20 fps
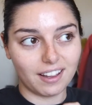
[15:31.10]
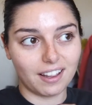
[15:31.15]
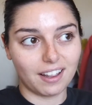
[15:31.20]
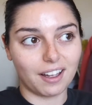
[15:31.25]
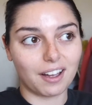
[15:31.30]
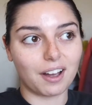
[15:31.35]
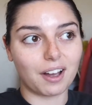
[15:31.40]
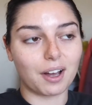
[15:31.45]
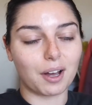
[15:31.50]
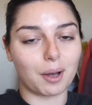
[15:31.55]

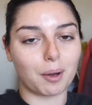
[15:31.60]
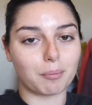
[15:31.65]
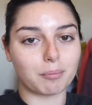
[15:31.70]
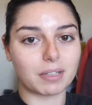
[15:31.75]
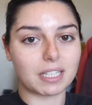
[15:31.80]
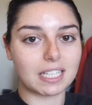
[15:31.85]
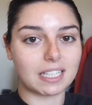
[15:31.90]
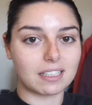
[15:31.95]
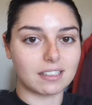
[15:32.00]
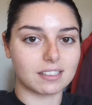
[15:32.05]

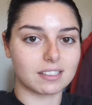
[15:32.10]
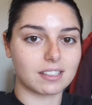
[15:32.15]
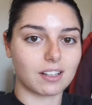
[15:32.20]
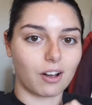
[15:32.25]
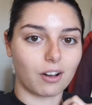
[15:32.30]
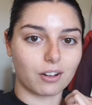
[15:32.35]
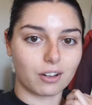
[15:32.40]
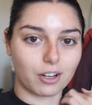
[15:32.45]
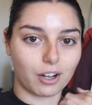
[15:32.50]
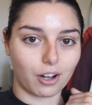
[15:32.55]
He's
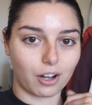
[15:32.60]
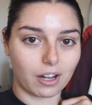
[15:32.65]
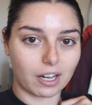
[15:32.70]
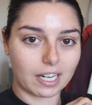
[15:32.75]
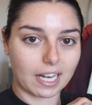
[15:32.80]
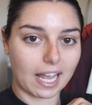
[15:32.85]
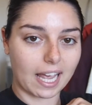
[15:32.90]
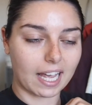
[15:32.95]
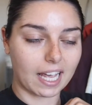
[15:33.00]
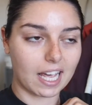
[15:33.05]
gone
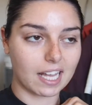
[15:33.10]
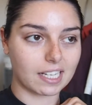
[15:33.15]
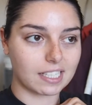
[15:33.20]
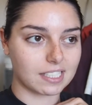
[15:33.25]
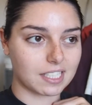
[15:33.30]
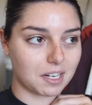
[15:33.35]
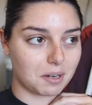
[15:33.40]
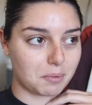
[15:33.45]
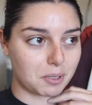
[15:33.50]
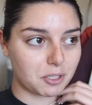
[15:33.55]
ahead and
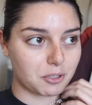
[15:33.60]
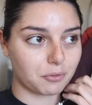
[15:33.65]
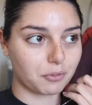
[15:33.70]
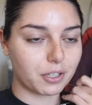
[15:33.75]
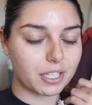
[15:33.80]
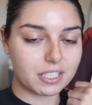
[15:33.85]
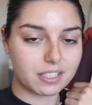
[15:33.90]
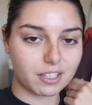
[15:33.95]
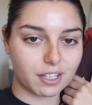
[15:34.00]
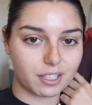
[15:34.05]
done a bunch of
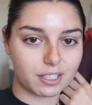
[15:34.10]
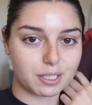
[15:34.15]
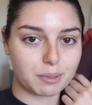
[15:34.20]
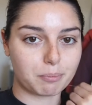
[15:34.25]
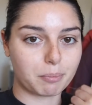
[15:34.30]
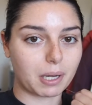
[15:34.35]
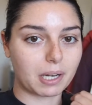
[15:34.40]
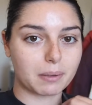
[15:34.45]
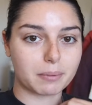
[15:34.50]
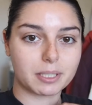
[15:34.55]
research and
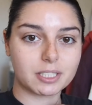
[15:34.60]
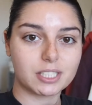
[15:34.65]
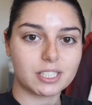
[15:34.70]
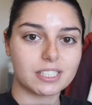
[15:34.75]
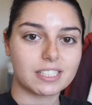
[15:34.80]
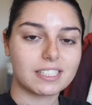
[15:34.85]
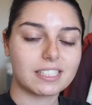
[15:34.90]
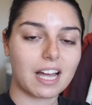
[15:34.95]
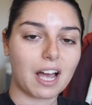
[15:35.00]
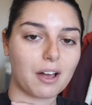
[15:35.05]
bought a bunch of
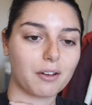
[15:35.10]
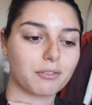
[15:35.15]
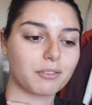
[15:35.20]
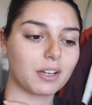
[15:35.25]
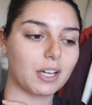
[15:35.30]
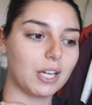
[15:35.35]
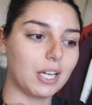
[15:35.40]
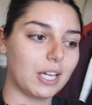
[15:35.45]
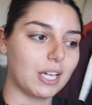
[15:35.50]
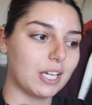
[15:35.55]
stuff,
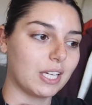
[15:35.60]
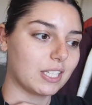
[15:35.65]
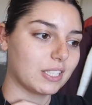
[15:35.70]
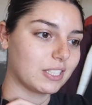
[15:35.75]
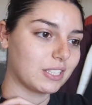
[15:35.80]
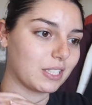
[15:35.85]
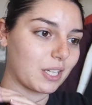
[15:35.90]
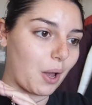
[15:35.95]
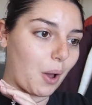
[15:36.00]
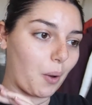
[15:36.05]

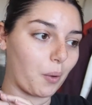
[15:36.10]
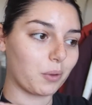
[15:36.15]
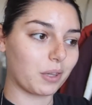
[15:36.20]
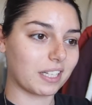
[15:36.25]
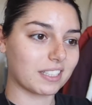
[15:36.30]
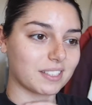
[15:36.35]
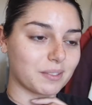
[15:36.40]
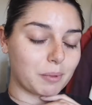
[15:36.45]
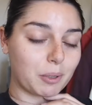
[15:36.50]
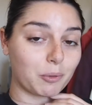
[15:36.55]
so
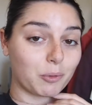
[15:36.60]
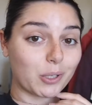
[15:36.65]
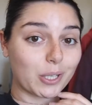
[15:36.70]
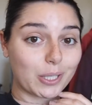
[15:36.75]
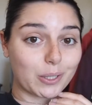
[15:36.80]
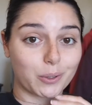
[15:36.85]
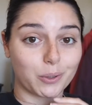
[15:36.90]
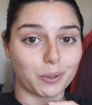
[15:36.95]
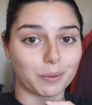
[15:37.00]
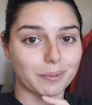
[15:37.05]
that's gonna be
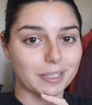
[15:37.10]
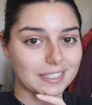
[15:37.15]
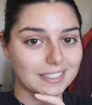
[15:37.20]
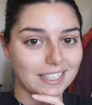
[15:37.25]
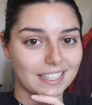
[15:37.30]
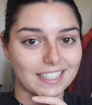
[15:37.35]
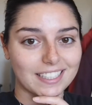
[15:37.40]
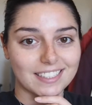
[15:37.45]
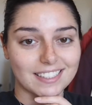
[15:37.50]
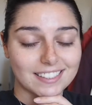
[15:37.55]
really cool. I'm
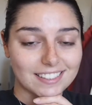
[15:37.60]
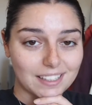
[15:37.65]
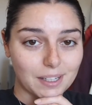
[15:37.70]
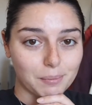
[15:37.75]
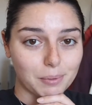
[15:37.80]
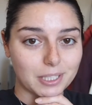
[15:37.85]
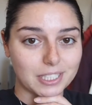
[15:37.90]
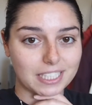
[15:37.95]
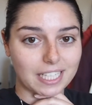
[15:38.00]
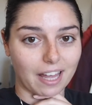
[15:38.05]
excited to see it
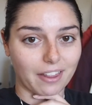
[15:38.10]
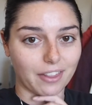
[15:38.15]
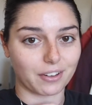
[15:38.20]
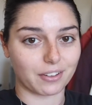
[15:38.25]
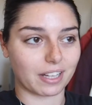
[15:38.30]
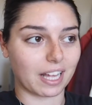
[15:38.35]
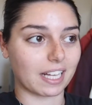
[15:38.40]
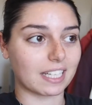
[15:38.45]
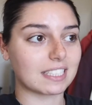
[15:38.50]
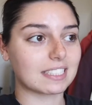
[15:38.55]
put together.
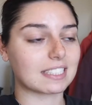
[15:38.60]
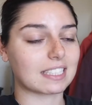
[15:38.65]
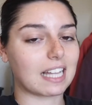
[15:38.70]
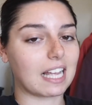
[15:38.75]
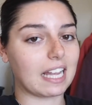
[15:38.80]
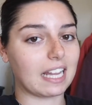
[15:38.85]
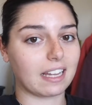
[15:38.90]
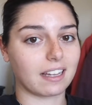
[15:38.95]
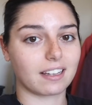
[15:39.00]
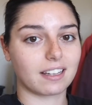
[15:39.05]
That is
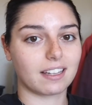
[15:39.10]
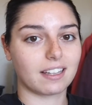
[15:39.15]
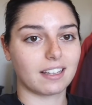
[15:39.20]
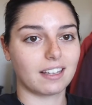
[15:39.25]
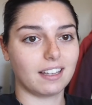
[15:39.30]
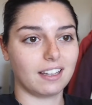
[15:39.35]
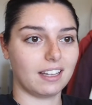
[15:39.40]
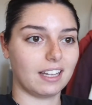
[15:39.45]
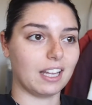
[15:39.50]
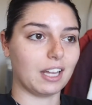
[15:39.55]
like,
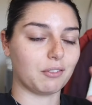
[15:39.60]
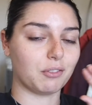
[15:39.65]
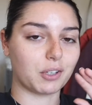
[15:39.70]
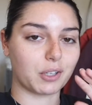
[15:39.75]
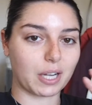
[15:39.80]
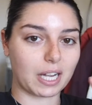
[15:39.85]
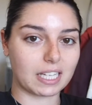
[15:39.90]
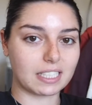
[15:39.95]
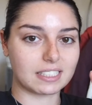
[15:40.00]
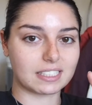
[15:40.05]
if you
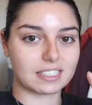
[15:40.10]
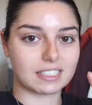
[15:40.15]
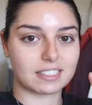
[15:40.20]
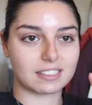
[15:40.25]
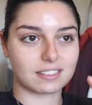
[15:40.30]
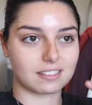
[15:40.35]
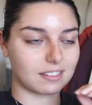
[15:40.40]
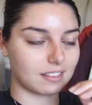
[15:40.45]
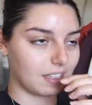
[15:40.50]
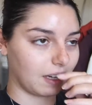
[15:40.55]
guys,
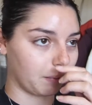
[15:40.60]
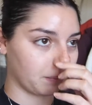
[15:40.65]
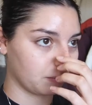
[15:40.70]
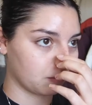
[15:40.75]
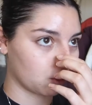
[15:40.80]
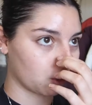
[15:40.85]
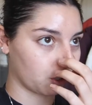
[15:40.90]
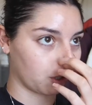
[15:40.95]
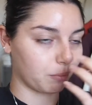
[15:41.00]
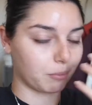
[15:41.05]
I'm
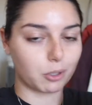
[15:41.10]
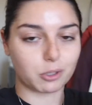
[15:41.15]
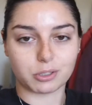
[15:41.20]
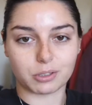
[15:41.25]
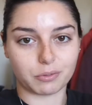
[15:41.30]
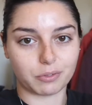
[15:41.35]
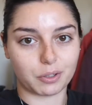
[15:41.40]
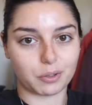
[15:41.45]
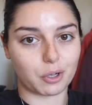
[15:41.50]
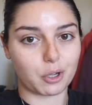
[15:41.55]
sure most
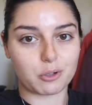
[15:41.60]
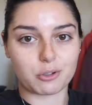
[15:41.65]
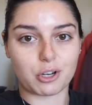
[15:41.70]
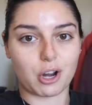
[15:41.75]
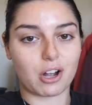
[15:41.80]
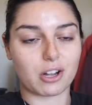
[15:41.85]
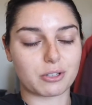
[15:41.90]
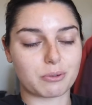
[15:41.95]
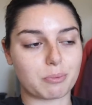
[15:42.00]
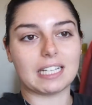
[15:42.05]
of you know
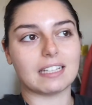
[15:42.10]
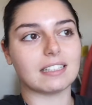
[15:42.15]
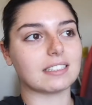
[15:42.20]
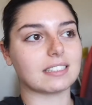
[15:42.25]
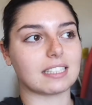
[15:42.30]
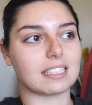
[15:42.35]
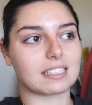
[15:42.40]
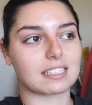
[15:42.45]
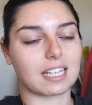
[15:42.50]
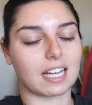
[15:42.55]
Josh, is
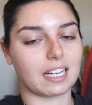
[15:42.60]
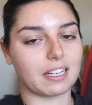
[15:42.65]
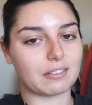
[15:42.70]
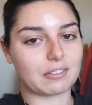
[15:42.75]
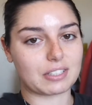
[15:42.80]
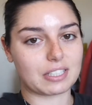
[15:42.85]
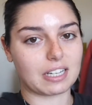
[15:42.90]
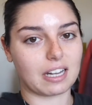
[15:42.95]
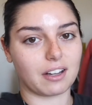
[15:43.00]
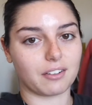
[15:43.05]
this kind of
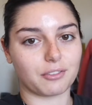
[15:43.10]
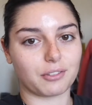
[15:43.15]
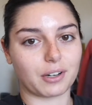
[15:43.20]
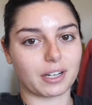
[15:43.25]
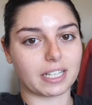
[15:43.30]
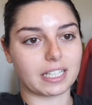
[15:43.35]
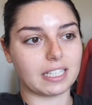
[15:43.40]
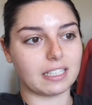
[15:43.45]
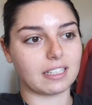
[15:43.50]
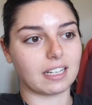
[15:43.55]
stuff where
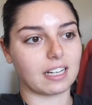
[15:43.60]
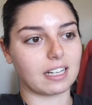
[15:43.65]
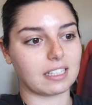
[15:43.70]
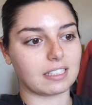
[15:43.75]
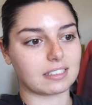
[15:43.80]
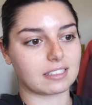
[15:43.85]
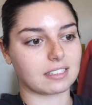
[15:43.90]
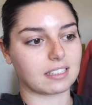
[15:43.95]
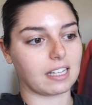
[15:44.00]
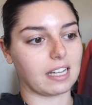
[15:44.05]
he
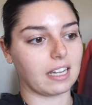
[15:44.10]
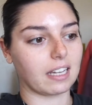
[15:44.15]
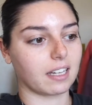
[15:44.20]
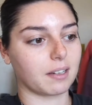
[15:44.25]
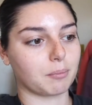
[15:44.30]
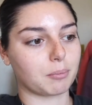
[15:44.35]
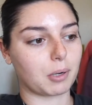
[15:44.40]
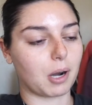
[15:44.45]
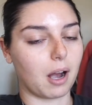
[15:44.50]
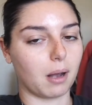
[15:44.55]
does
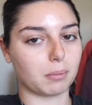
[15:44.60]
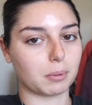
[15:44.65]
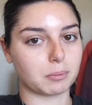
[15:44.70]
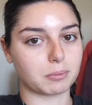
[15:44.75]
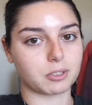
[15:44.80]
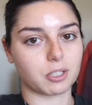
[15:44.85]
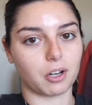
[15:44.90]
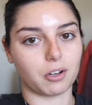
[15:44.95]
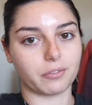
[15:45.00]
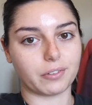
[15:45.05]
like problem
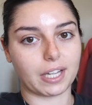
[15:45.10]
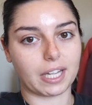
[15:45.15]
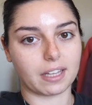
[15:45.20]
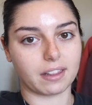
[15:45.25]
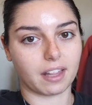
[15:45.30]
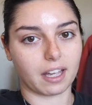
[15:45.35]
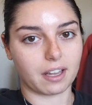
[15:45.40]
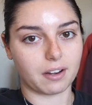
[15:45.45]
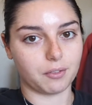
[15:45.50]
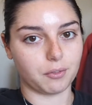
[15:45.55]
solving
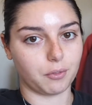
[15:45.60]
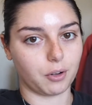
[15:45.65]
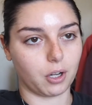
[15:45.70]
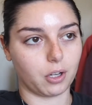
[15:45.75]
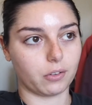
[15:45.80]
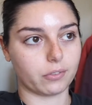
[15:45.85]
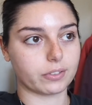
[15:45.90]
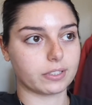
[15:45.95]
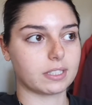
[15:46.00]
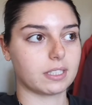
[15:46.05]
that
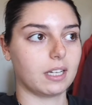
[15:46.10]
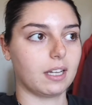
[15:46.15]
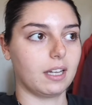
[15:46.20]
involves